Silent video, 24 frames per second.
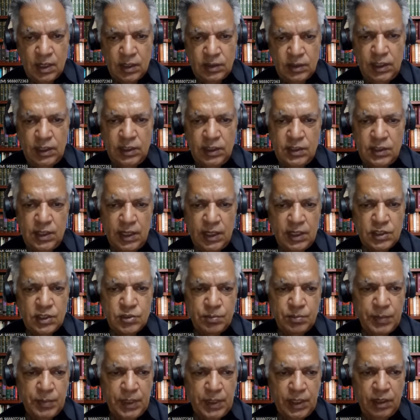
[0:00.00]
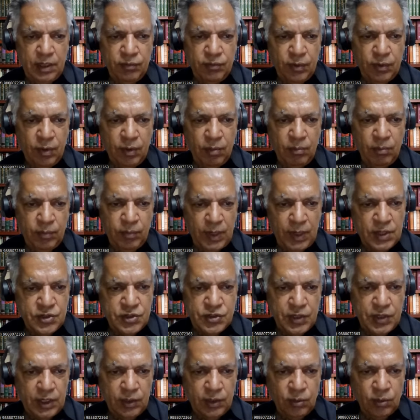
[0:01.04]
These rates vary from one
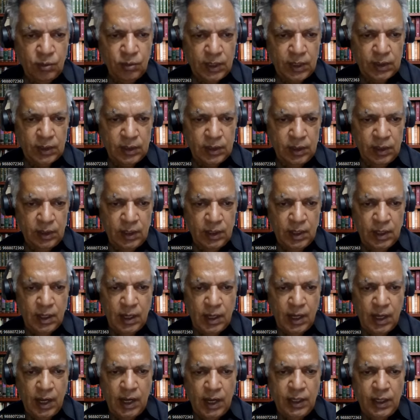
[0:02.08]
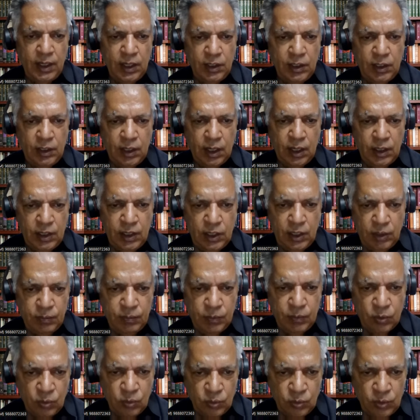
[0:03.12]
state to another and it
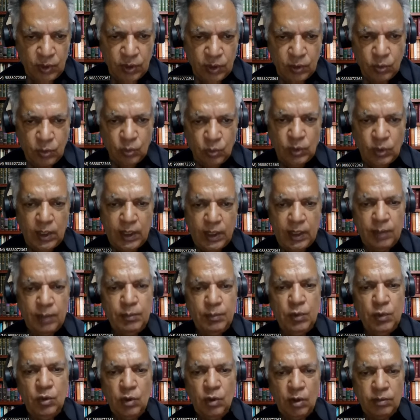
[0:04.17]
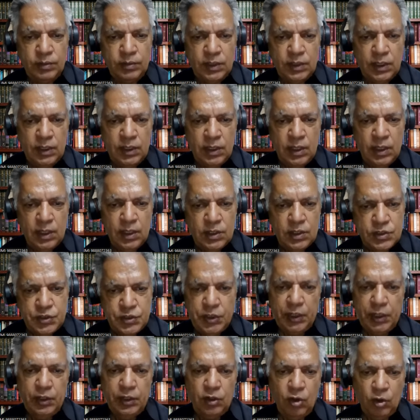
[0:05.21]
contribute to the revenue of the
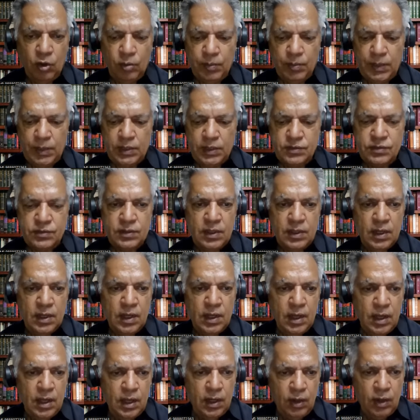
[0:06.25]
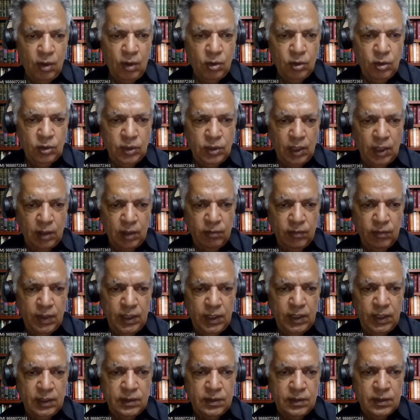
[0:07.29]
state governments. Now, third one
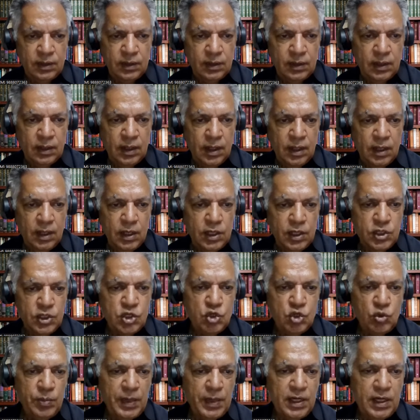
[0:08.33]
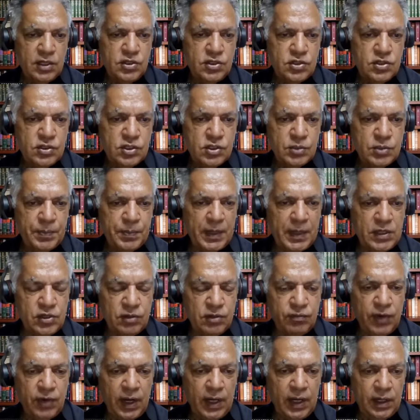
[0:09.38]
is instruments
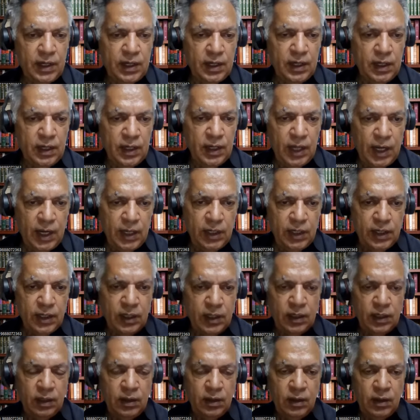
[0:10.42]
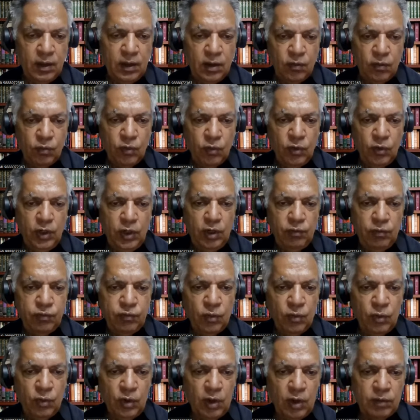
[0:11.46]
specified in entry
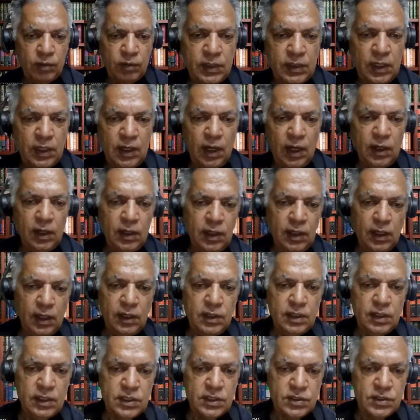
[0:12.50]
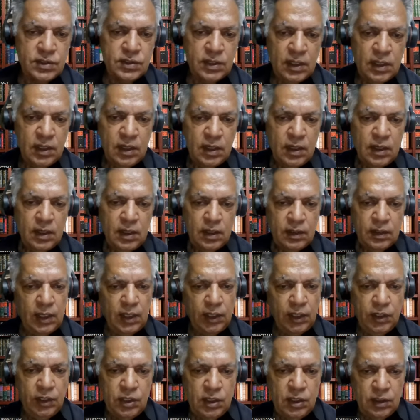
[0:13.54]
44 the concurrent list.
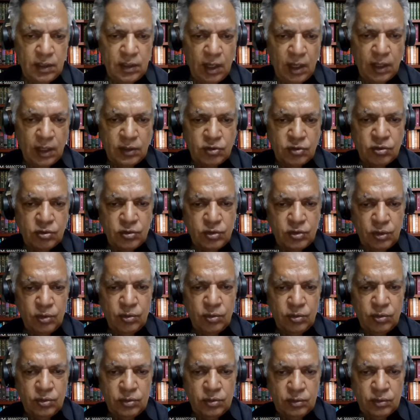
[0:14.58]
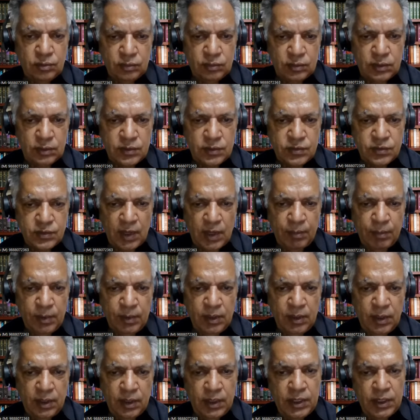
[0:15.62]
That is also Schedule
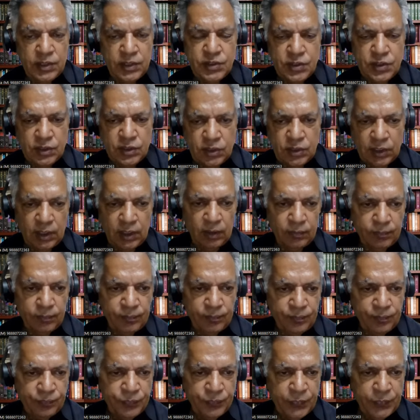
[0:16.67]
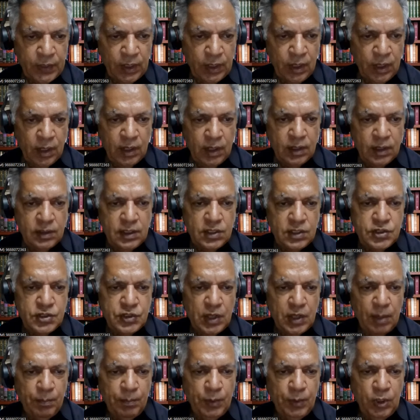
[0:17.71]
7, List 3. The
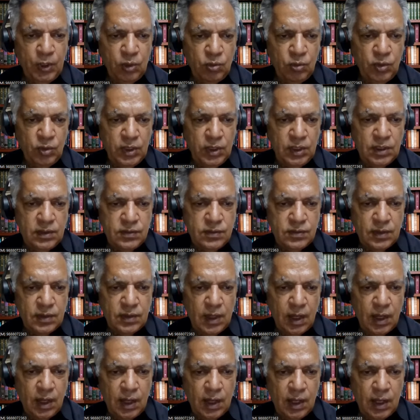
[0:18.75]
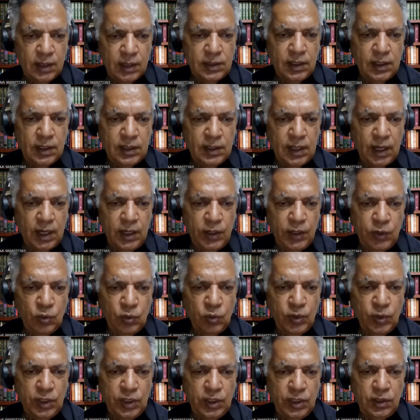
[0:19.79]
stamp duties, other than
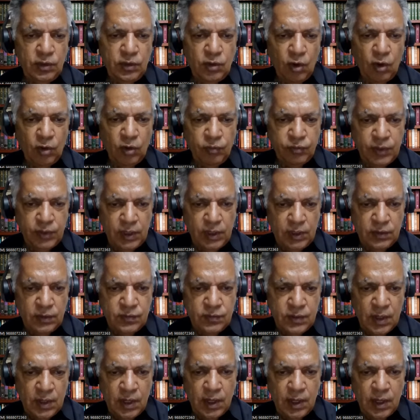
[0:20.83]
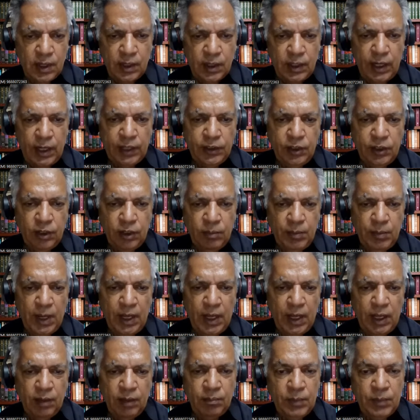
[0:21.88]
duties or fees collected
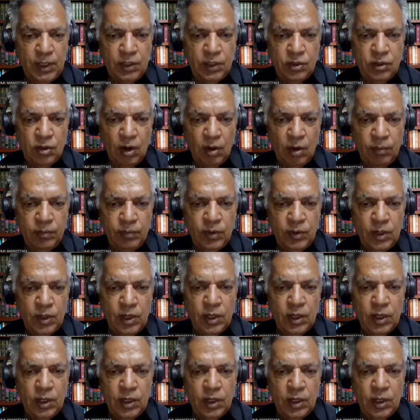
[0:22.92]
by means of